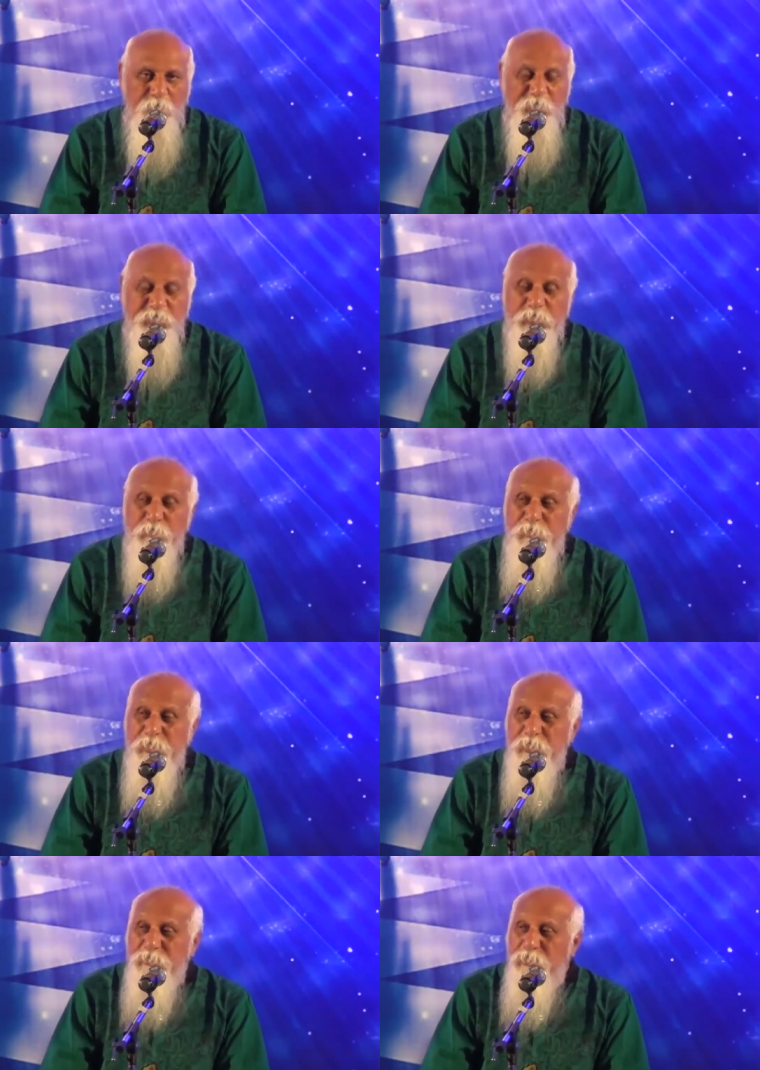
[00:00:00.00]
Which
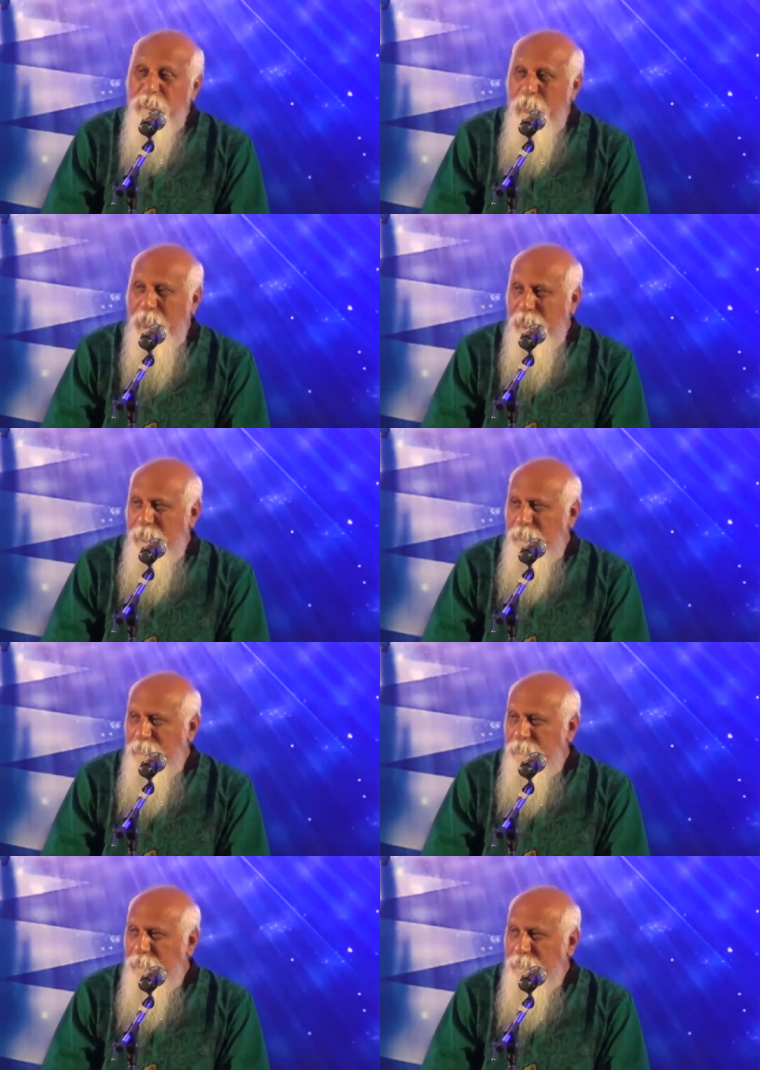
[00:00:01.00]
experience is bad,
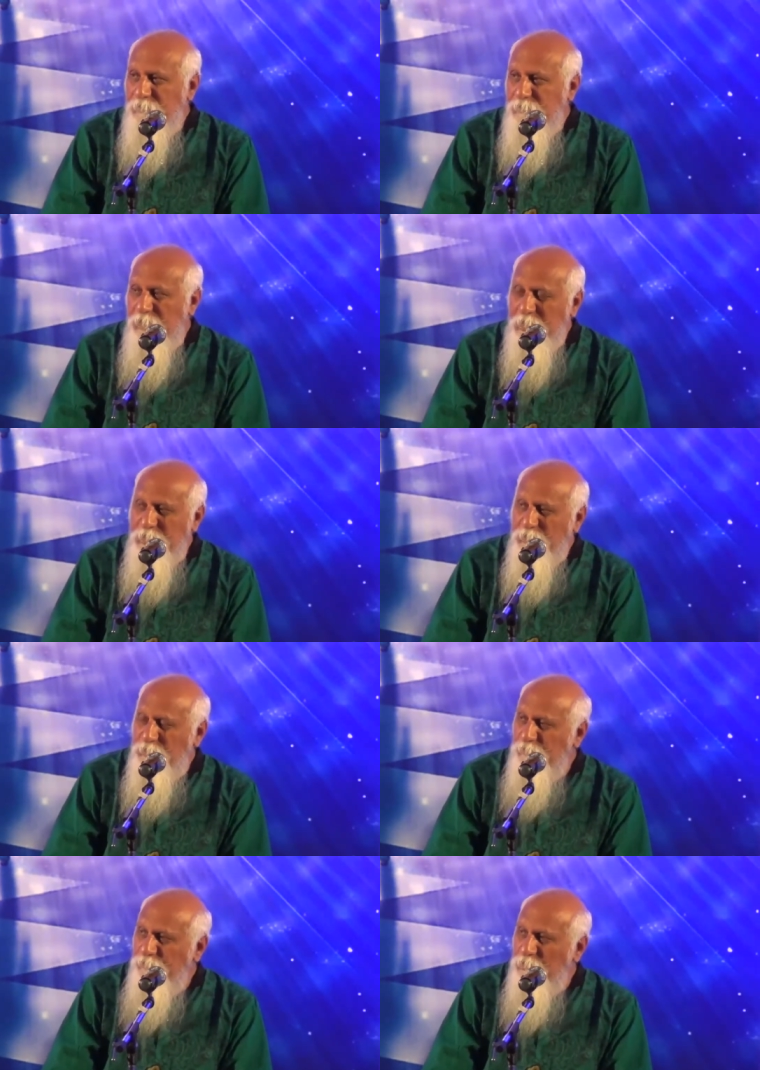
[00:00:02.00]
negative,
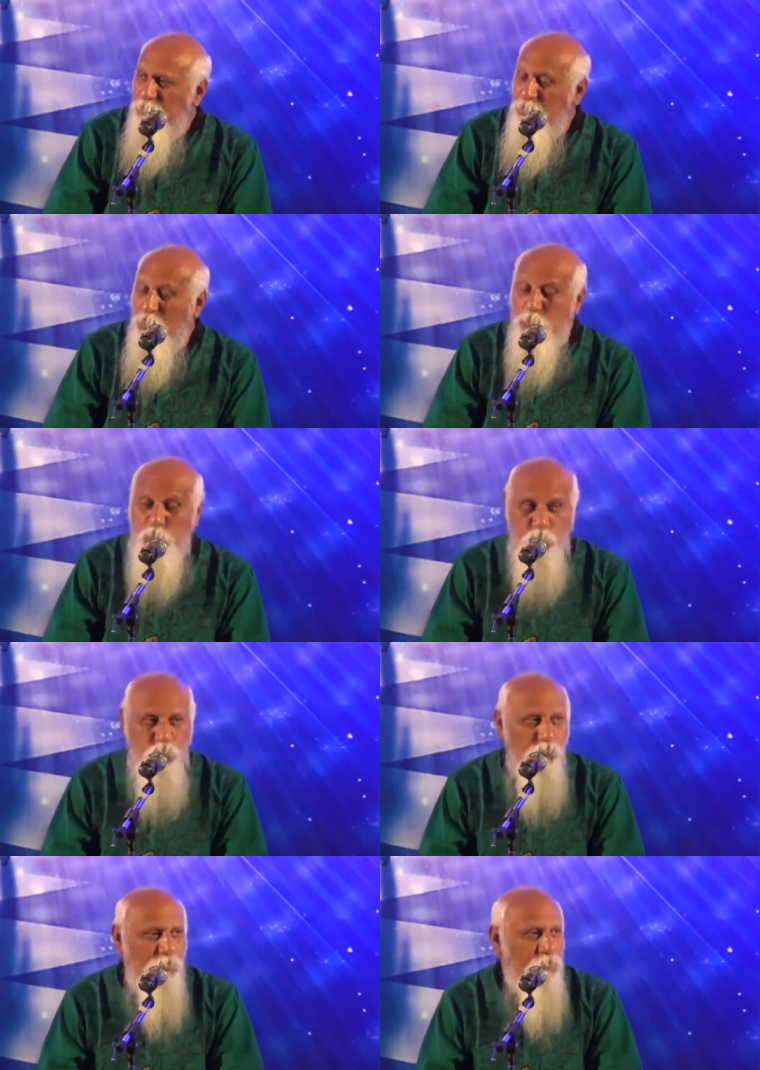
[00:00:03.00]
not
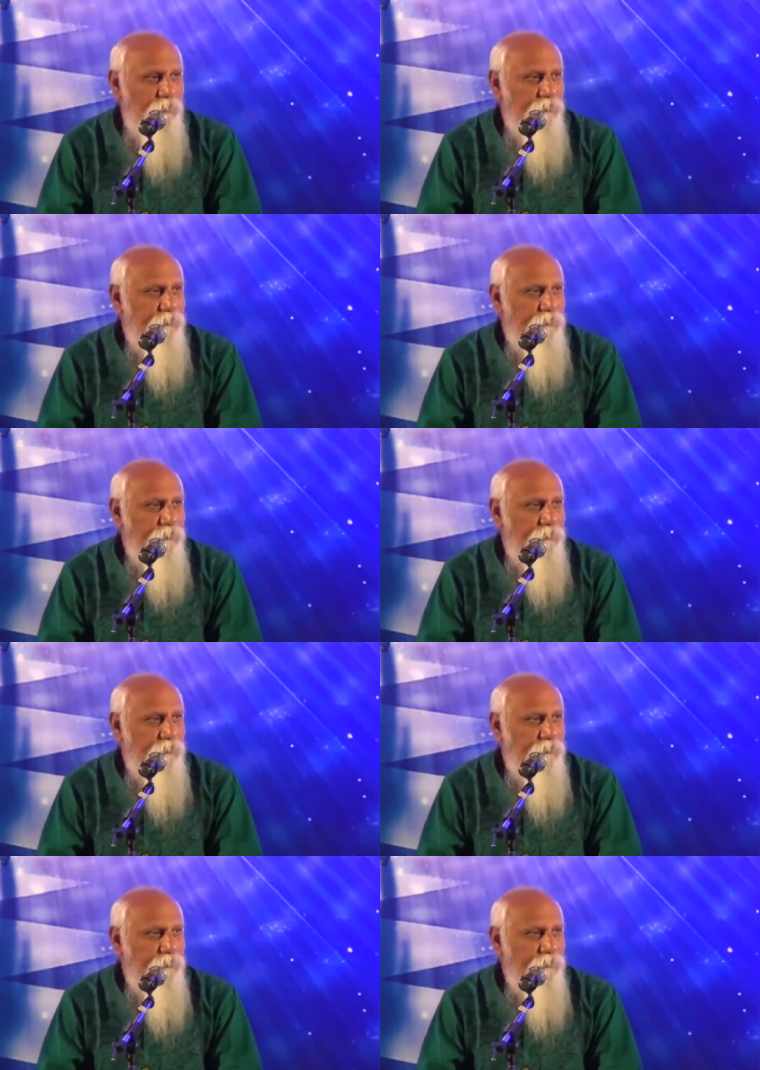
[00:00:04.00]
useful?